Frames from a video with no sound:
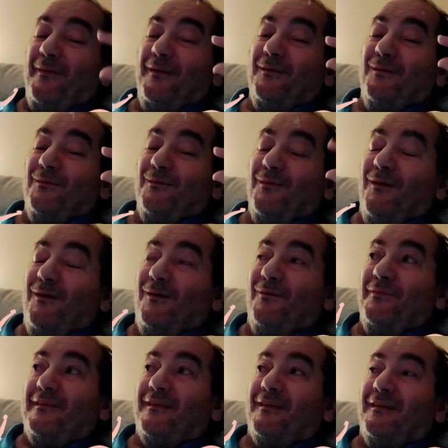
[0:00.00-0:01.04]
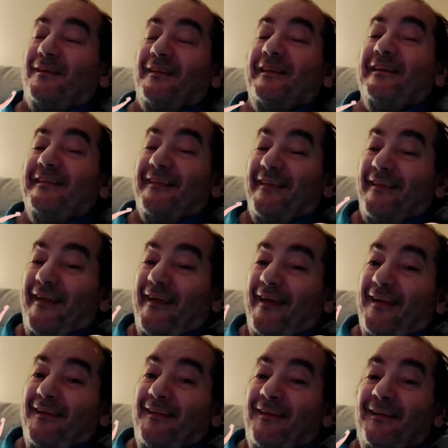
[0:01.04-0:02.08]
We don't know if it's going to lead to
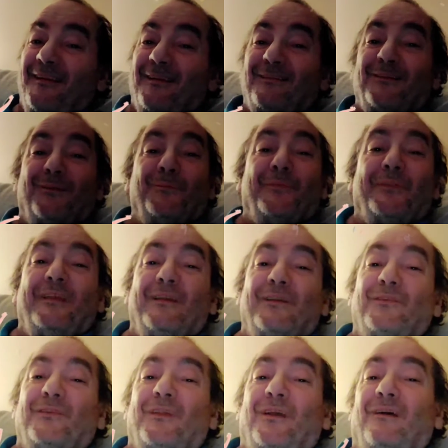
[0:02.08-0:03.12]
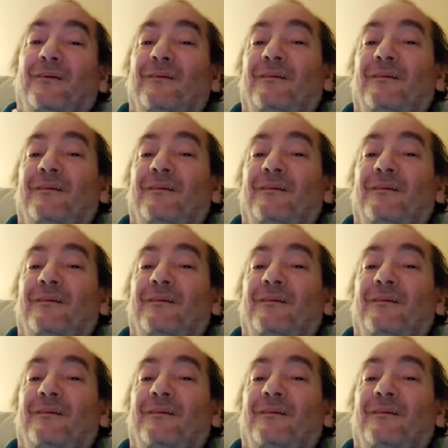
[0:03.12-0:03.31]
that. Some think so.